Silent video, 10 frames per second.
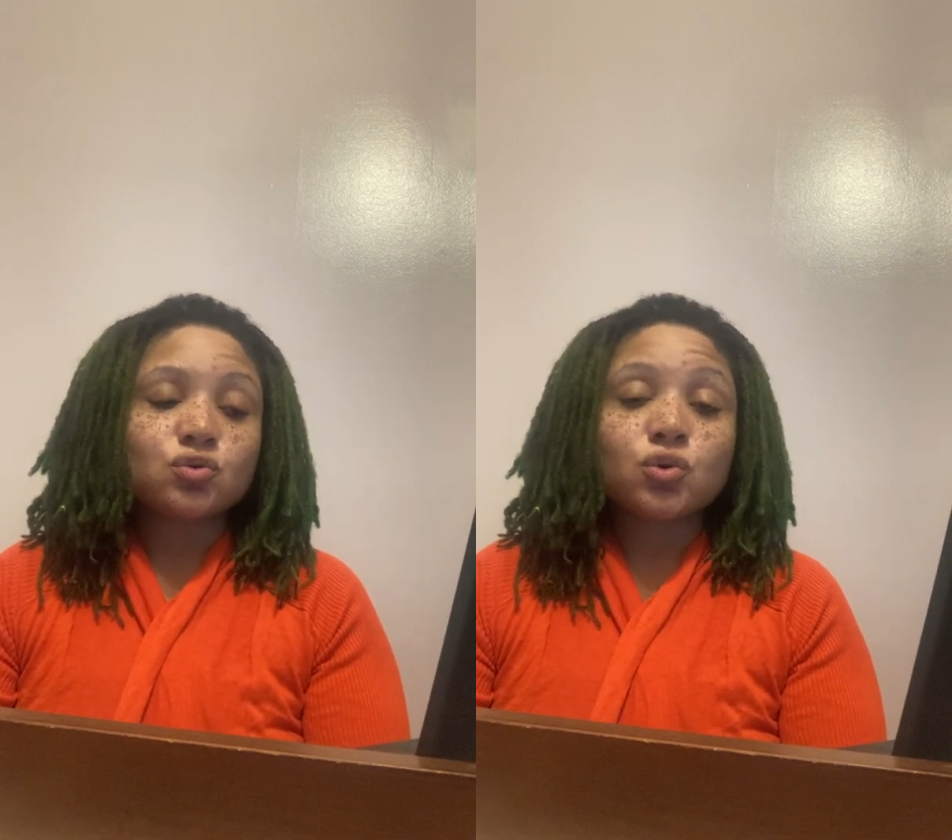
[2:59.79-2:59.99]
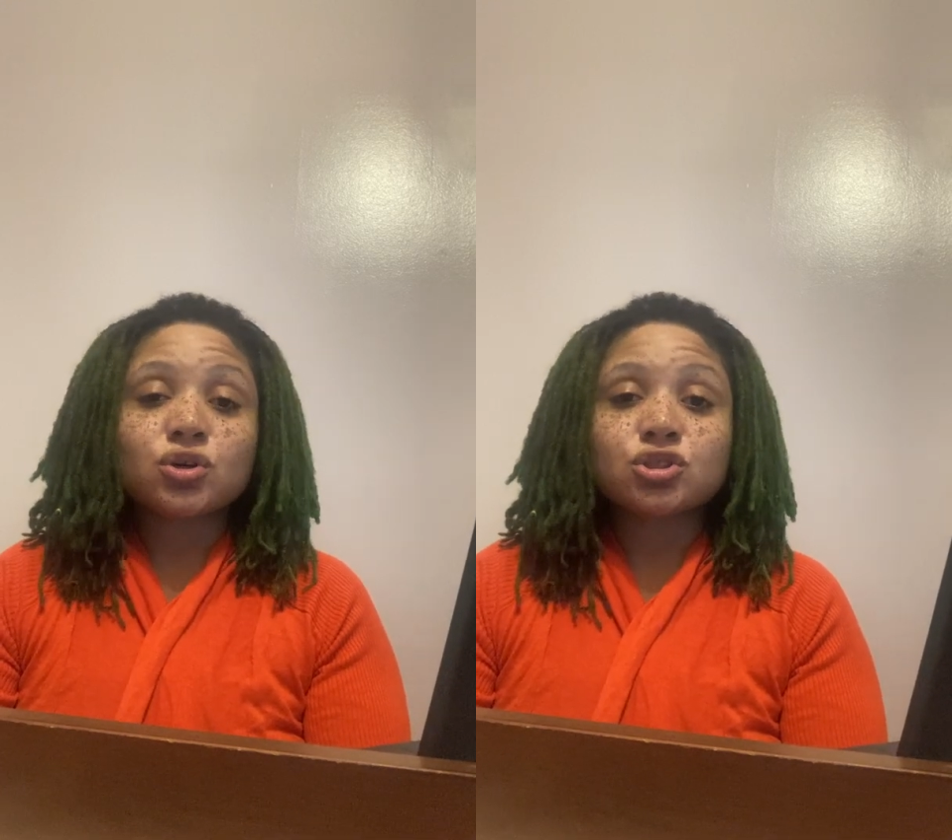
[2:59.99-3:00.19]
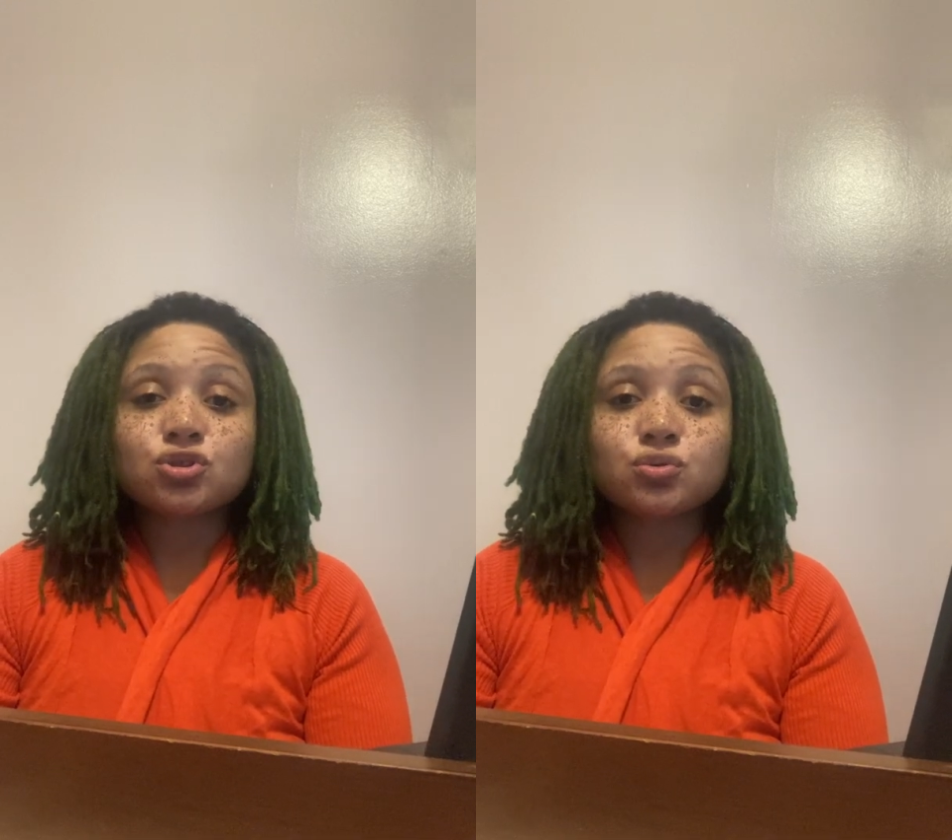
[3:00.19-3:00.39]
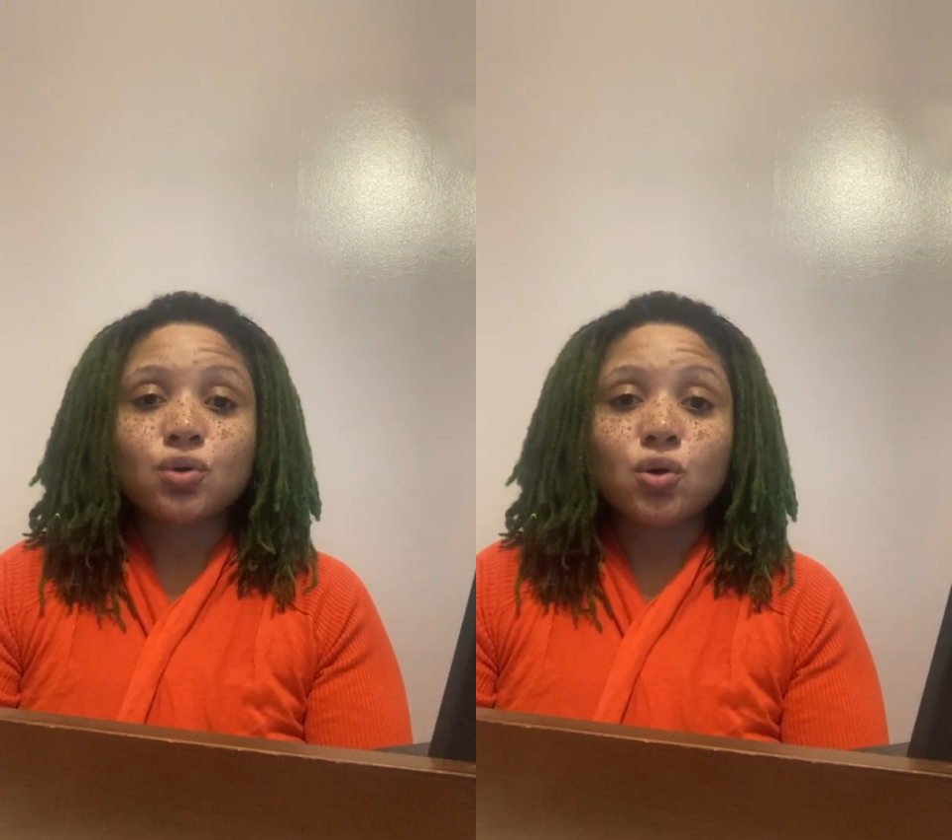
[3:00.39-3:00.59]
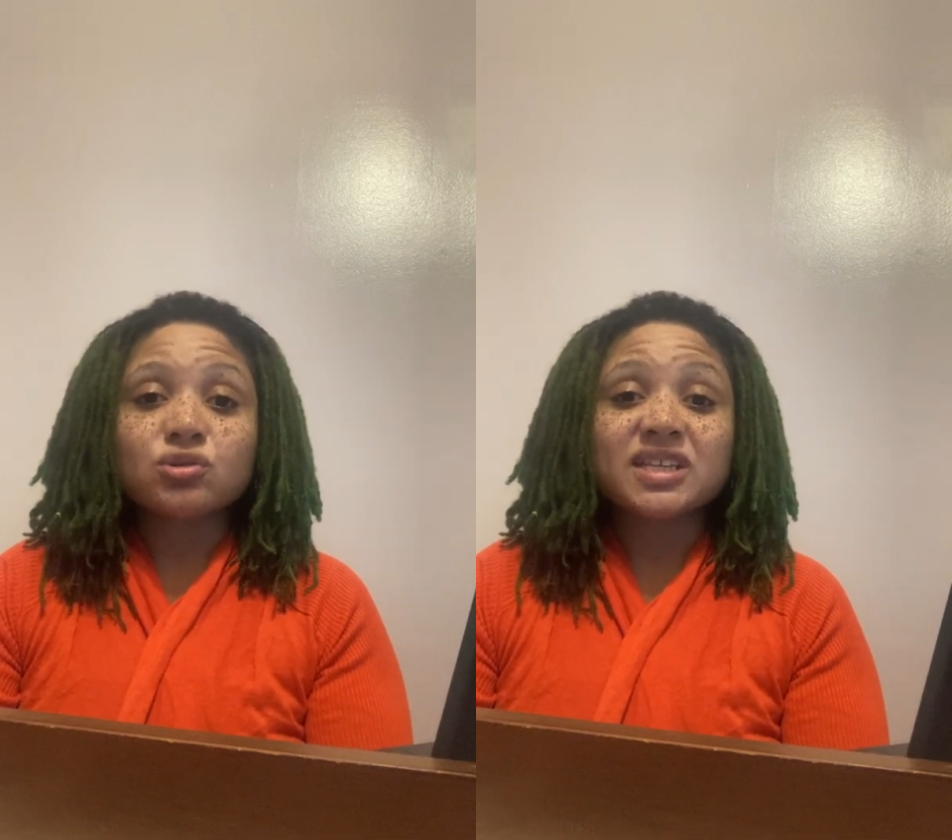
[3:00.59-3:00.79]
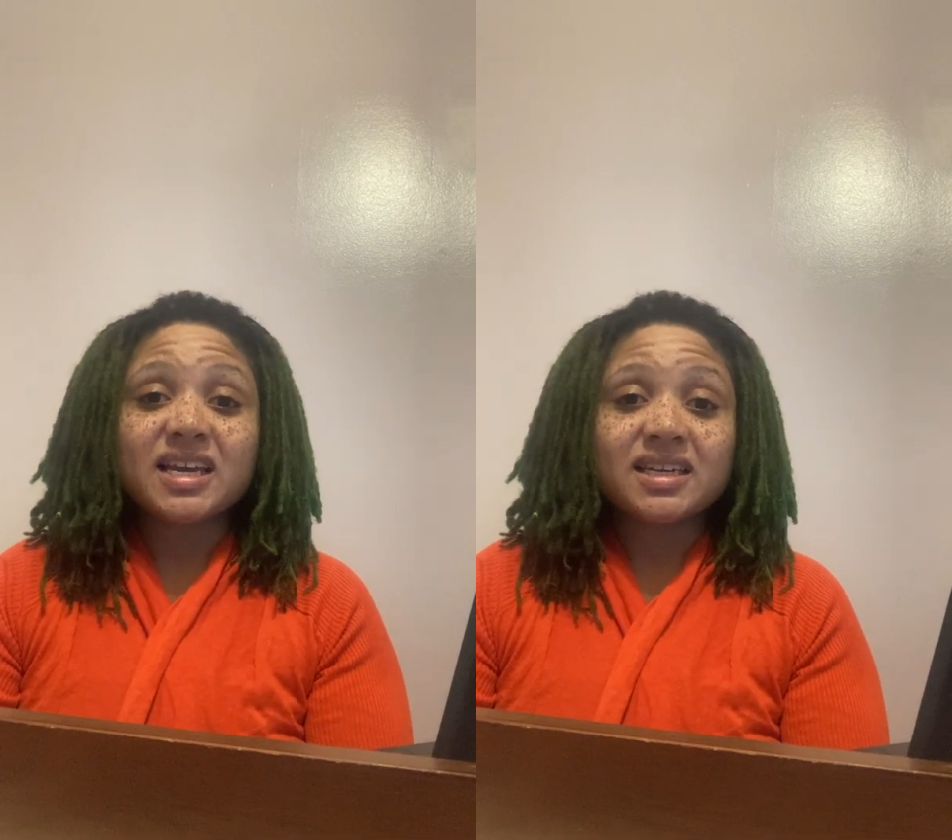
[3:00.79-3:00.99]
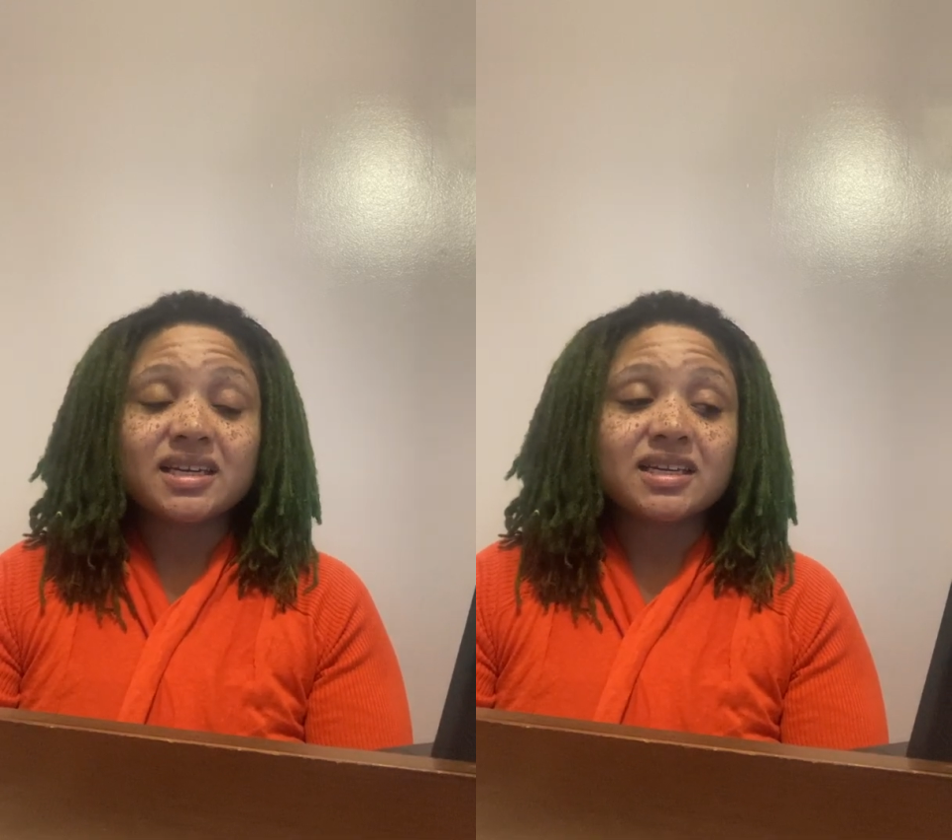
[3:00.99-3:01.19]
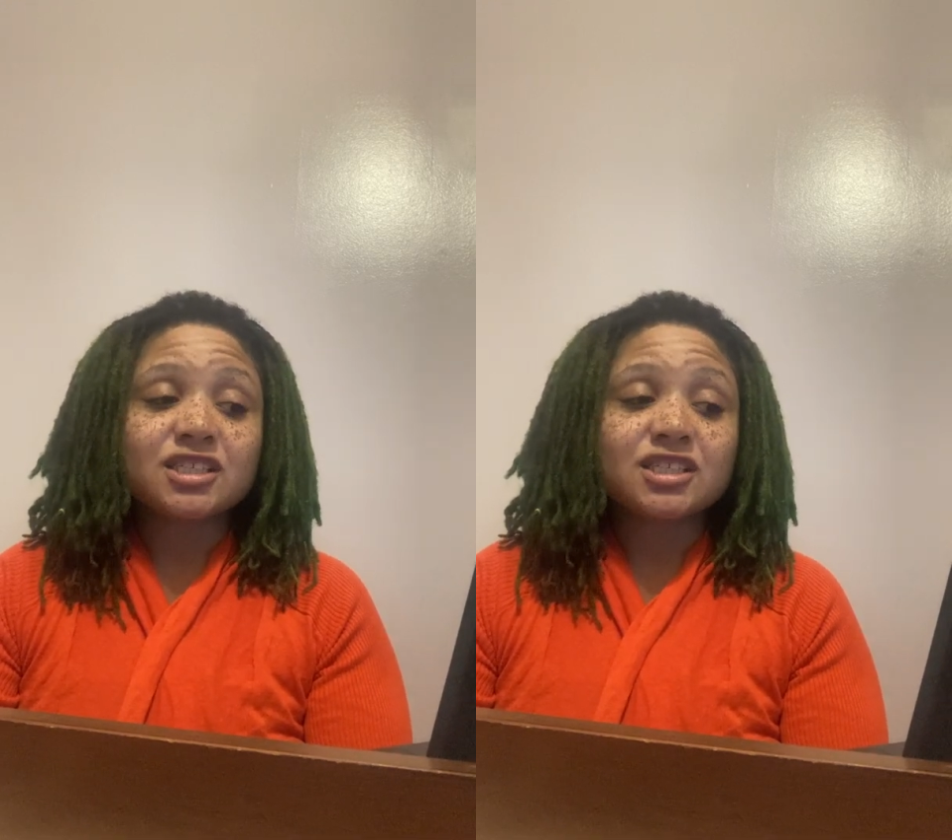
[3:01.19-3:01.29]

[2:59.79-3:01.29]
or controls in an